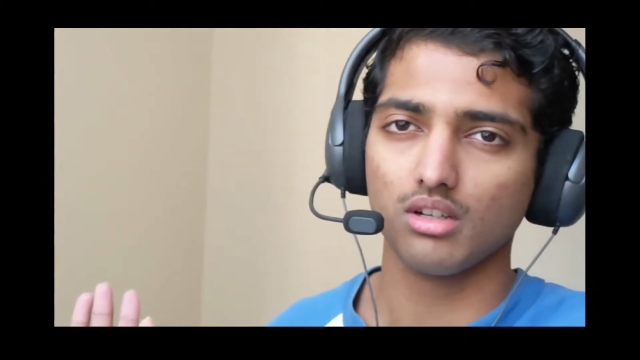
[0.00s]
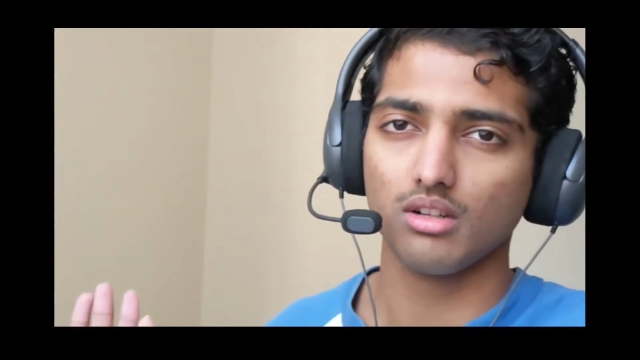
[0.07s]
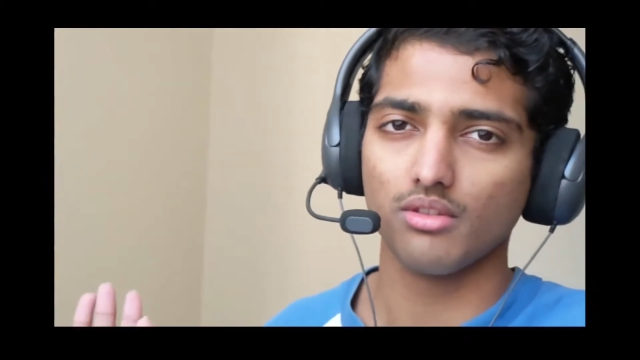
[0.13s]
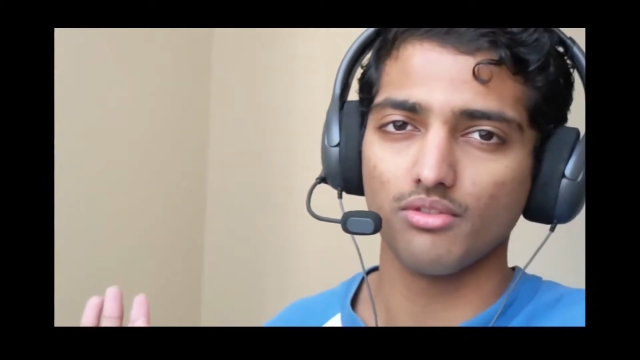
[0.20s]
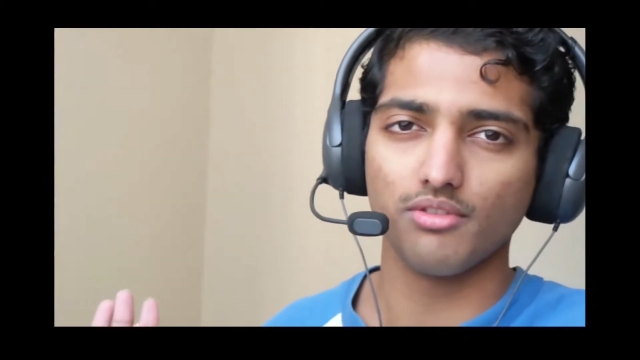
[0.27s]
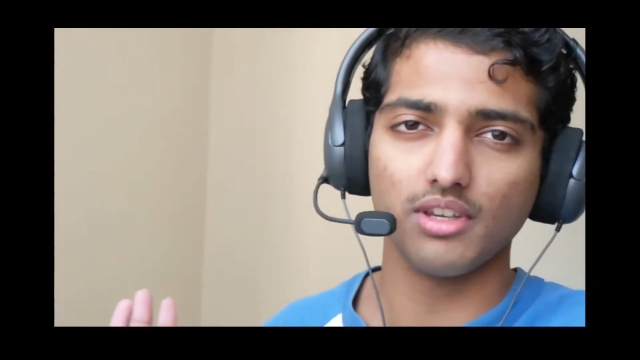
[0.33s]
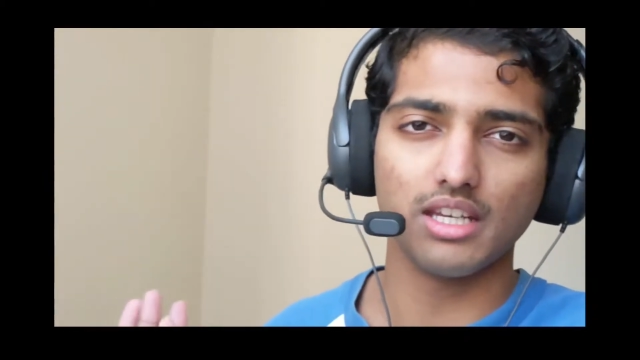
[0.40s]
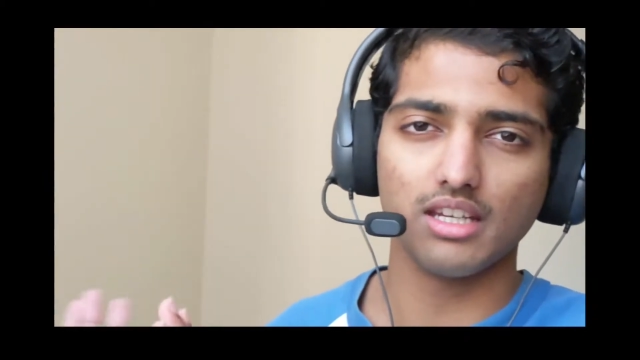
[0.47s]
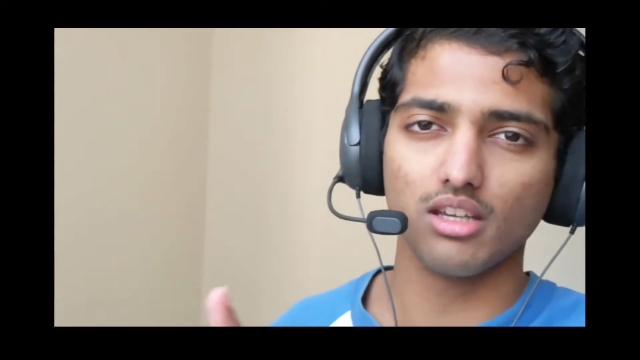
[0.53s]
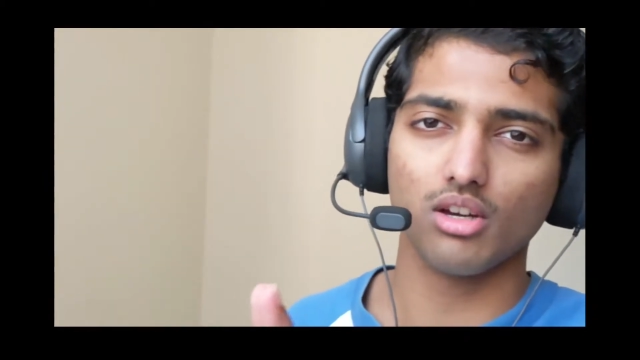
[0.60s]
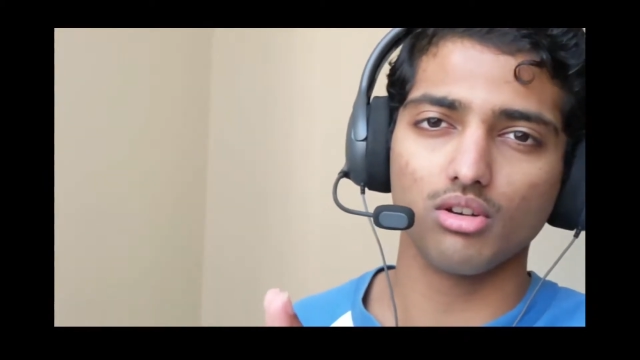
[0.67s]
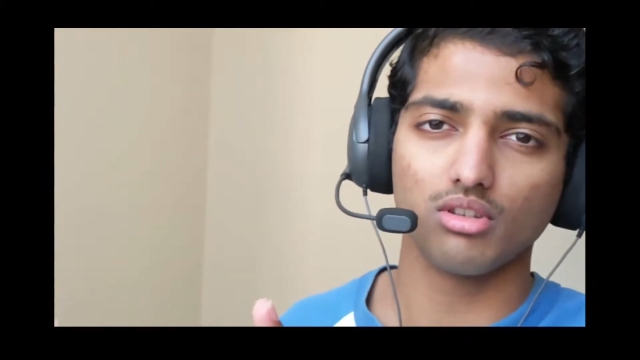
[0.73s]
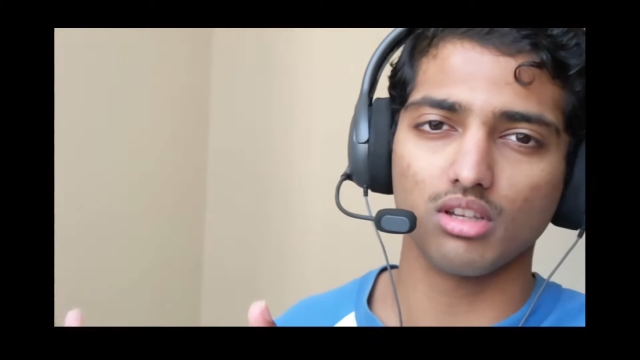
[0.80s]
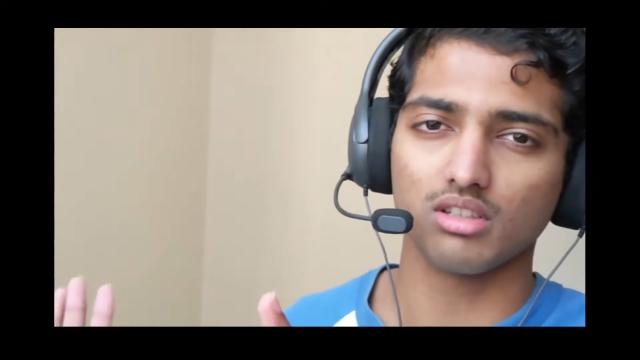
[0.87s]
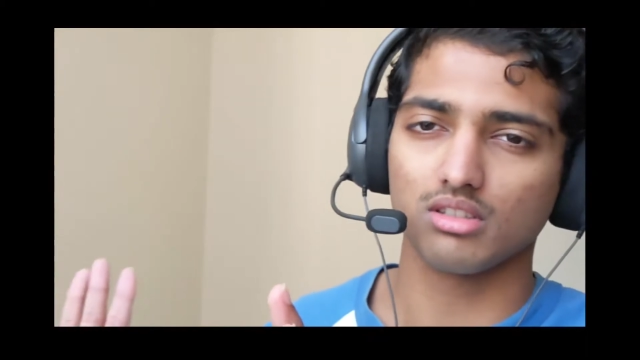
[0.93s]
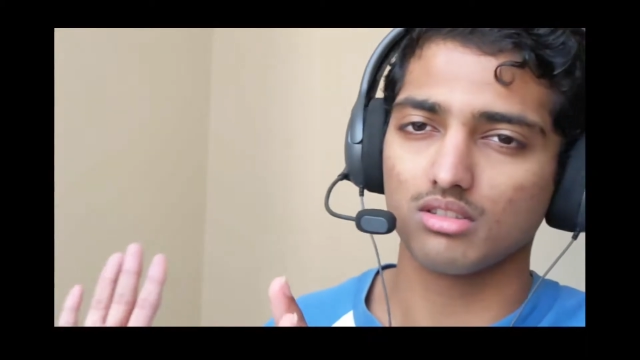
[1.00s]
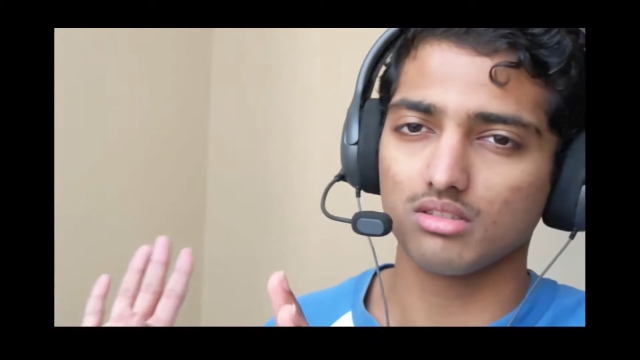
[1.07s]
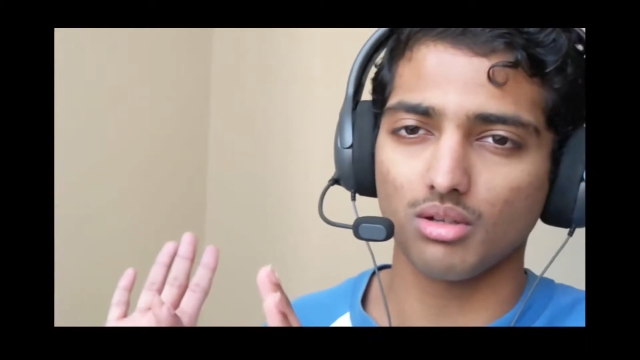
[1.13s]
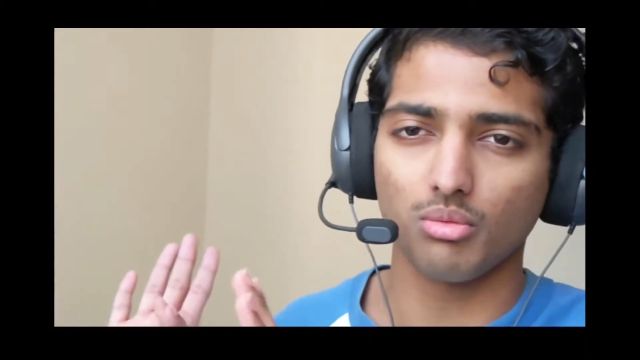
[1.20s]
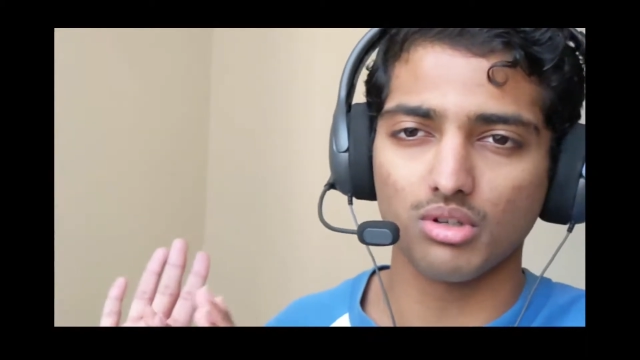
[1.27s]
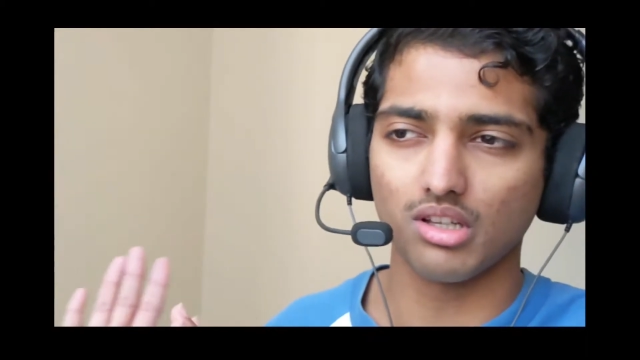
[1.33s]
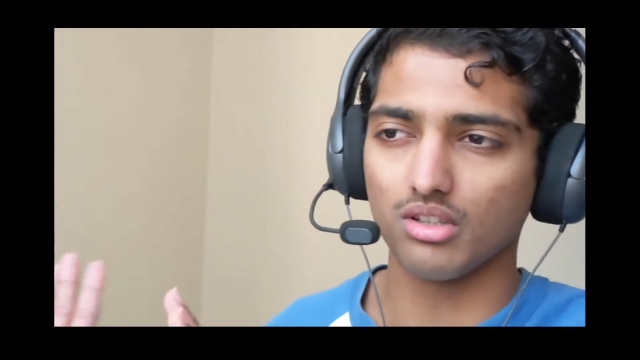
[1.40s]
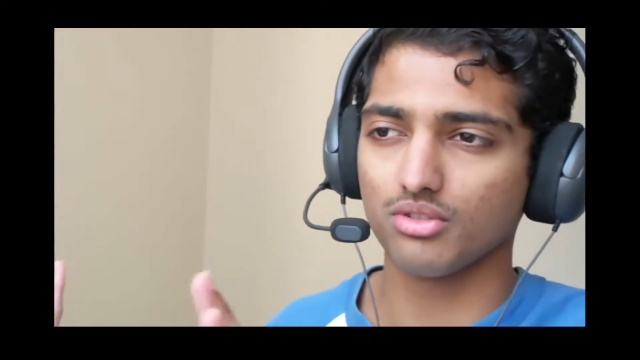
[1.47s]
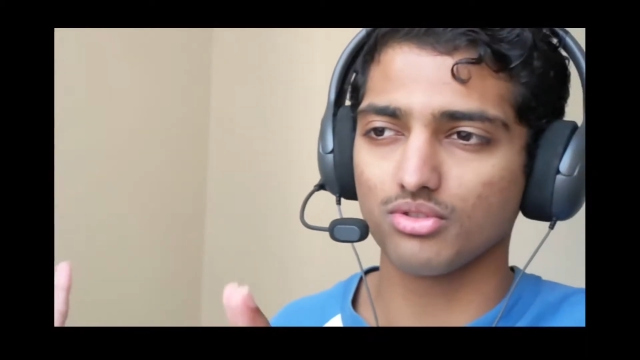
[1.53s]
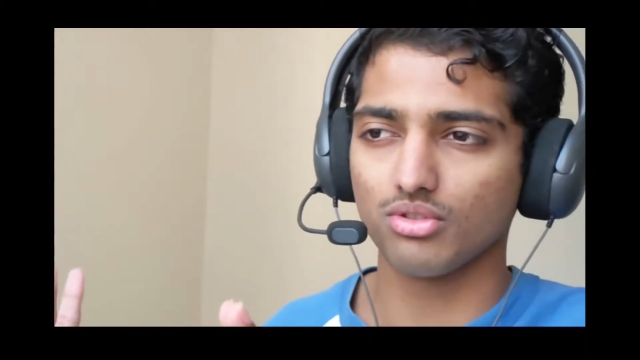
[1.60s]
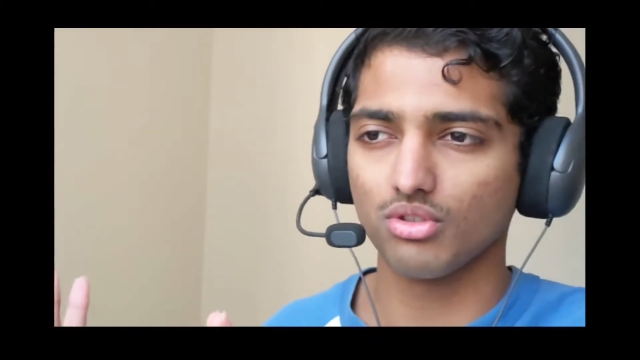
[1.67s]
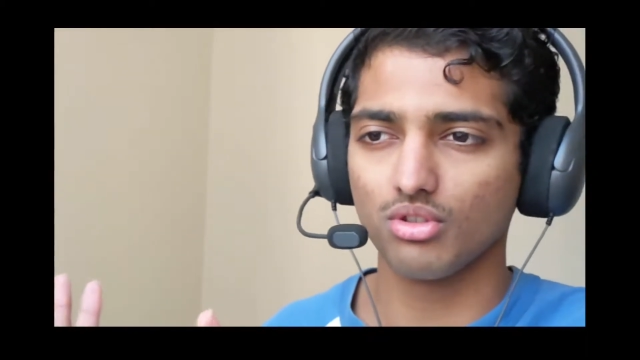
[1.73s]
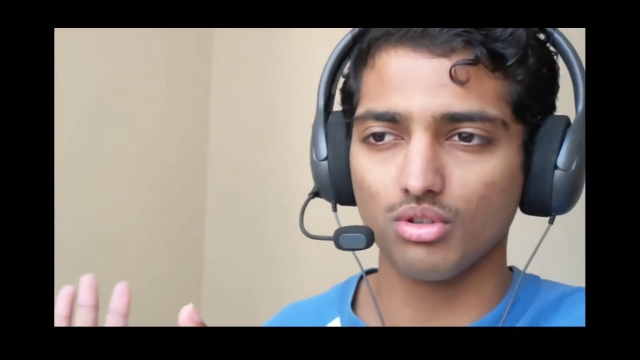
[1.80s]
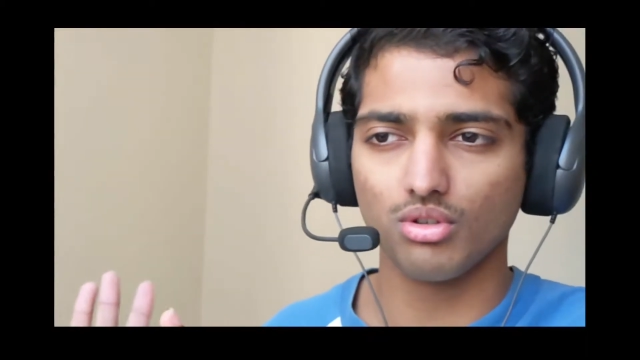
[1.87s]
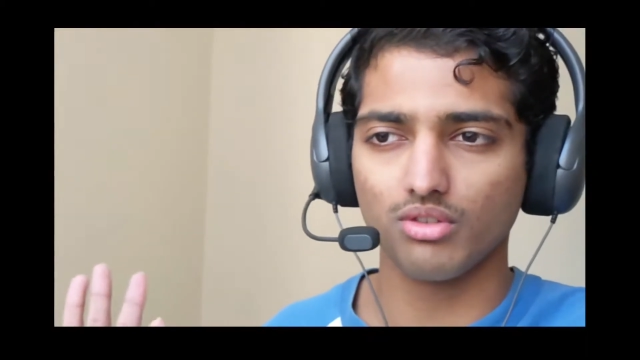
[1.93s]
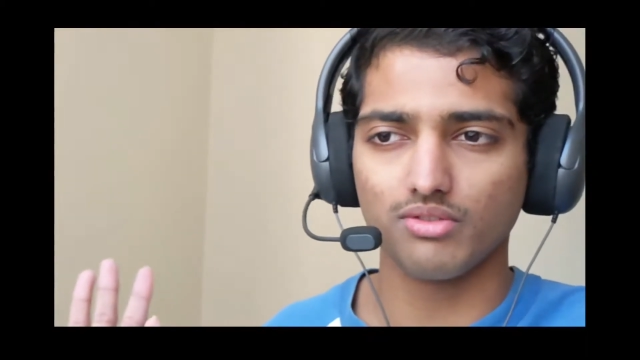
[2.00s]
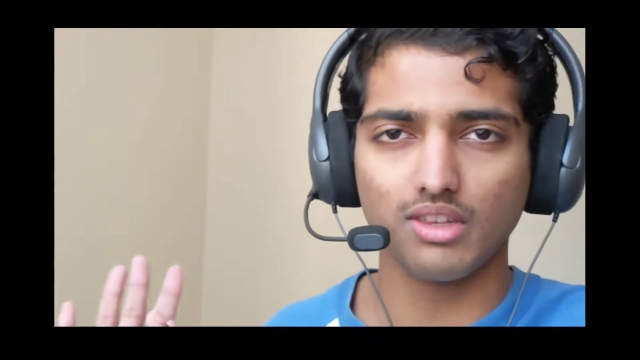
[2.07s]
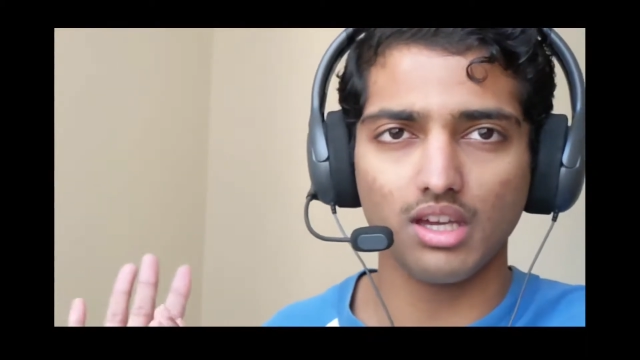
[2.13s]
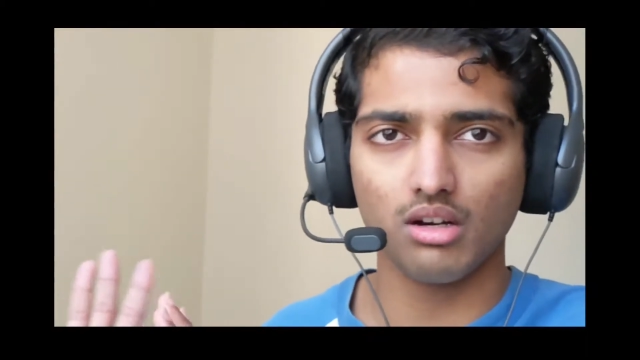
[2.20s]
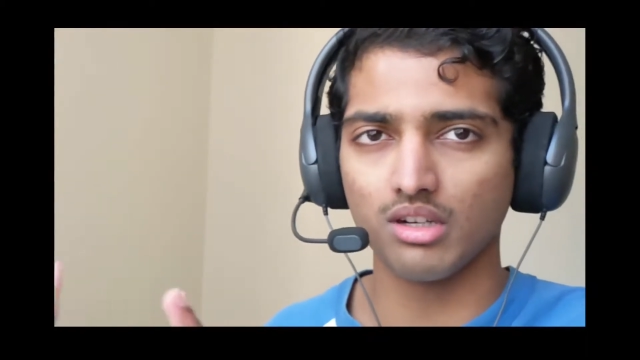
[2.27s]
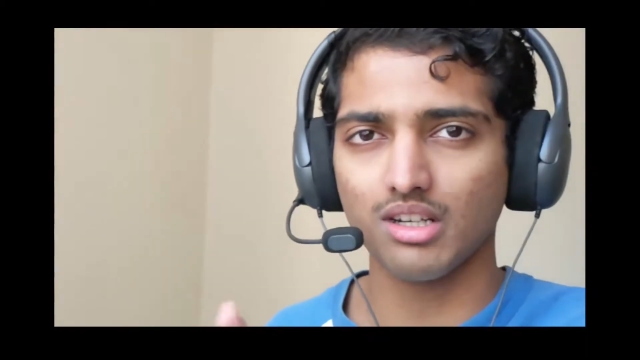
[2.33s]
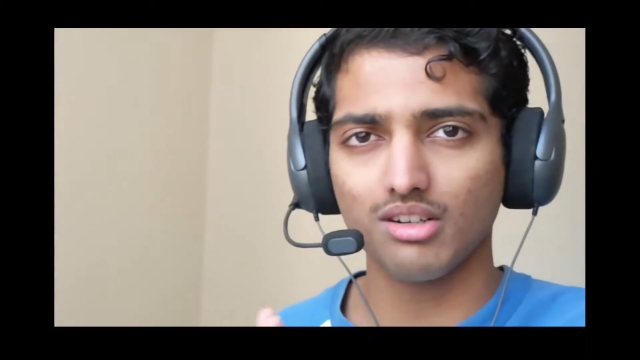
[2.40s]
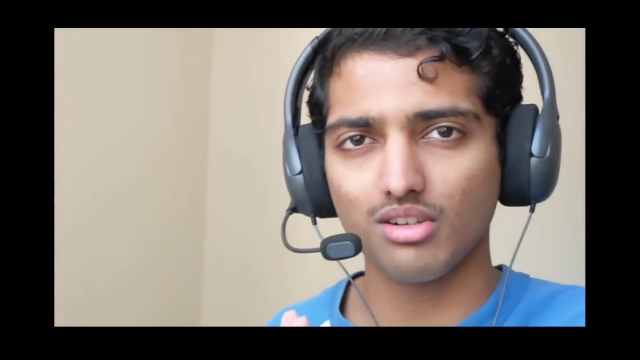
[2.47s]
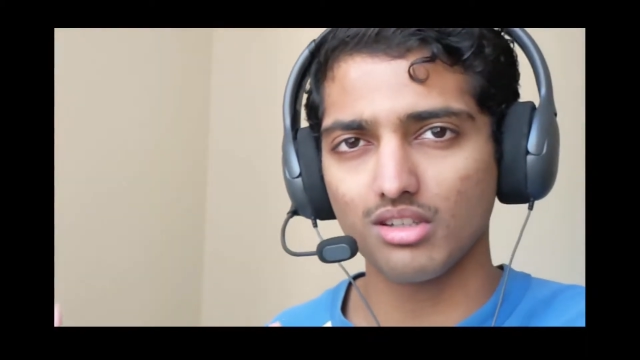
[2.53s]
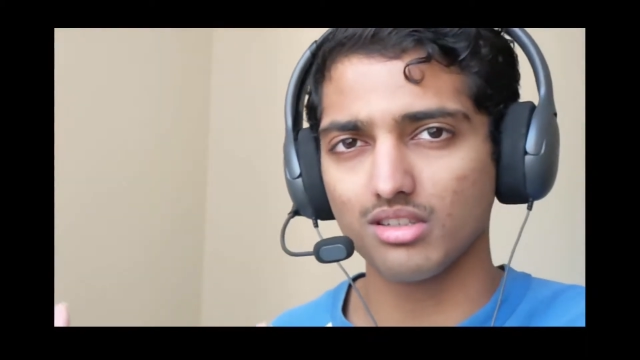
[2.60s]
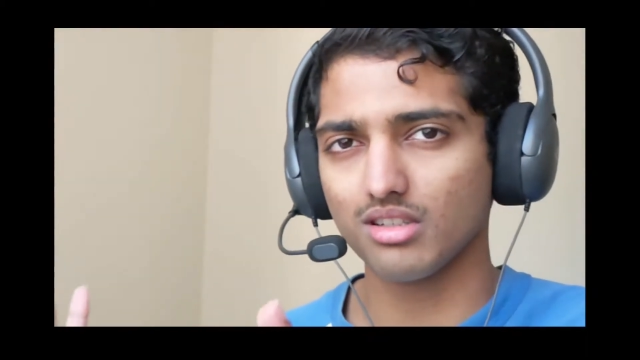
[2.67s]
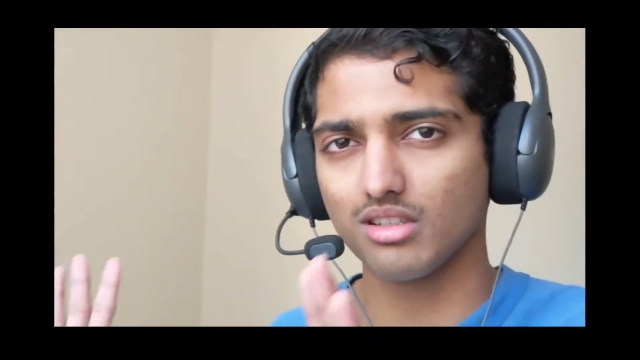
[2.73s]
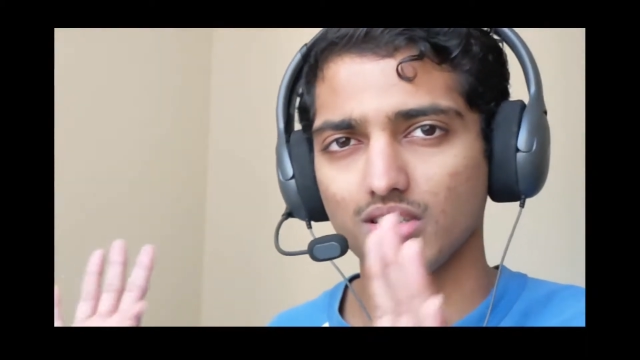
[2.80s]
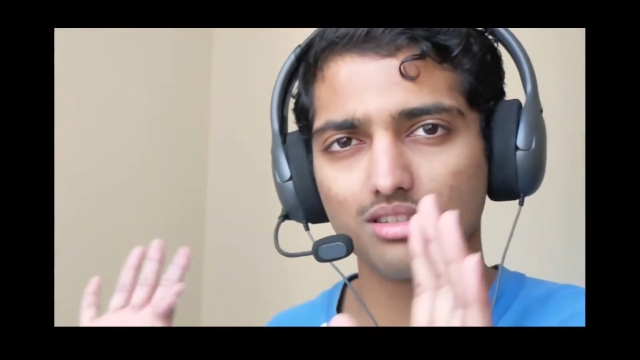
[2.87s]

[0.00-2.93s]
video that someone else should do if they're interested in,